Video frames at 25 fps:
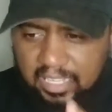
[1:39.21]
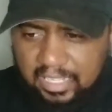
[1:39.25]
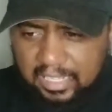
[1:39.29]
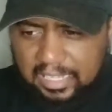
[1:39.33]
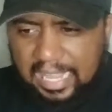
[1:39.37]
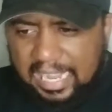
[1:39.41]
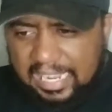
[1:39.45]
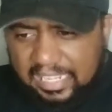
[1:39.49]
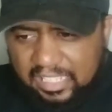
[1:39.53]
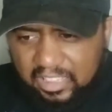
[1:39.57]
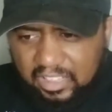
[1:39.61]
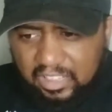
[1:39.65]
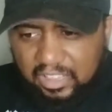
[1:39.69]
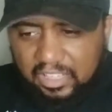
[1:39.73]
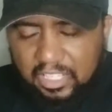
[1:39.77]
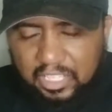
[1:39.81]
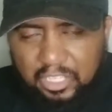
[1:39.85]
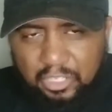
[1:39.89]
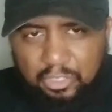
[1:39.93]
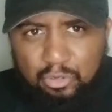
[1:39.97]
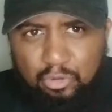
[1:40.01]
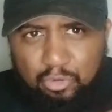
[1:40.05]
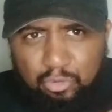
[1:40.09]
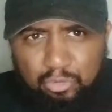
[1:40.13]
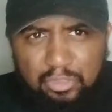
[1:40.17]
like
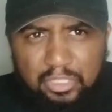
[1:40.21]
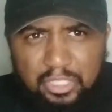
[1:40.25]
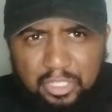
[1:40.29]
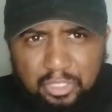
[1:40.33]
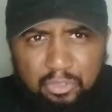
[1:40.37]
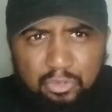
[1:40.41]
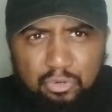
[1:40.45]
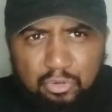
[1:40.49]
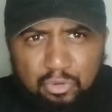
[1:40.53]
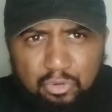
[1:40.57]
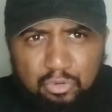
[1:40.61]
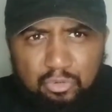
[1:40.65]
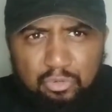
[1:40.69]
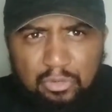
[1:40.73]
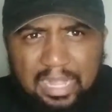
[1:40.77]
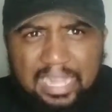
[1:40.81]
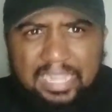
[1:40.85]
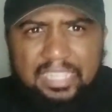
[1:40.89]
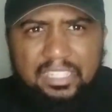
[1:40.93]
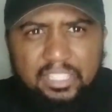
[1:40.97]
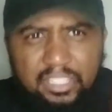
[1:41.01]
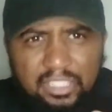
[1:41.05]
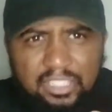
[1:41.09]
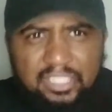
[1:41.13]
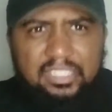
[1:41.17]
little, like
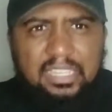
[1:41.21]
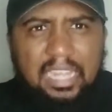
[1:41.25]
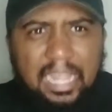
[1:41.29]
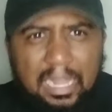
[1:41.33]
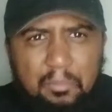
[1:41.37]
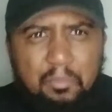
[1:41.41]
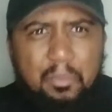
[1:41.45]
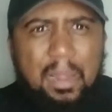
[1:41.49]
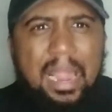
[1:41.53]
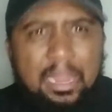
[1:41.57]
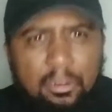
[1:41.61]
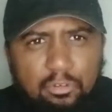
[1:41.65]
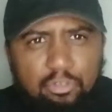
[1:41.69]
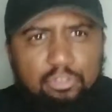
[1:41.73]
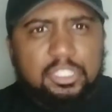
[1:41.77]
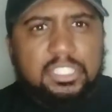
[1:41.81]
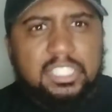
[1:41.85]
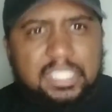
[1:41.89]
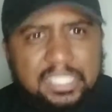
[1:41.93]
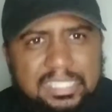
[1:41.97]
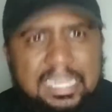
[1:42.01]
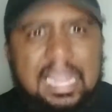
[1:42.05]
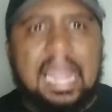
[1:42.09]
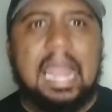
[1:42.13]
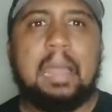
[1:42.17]

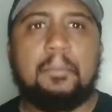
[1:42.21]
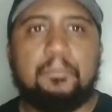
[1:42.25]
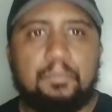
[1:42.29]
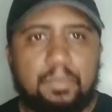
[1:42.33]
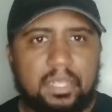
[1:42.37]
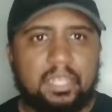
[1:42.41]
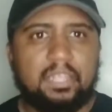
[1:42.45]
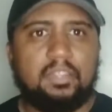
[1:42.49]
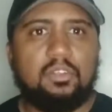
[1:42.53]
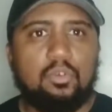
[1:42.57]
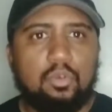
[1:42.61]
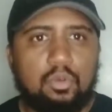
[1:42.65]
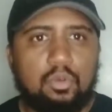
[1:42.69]
microscopic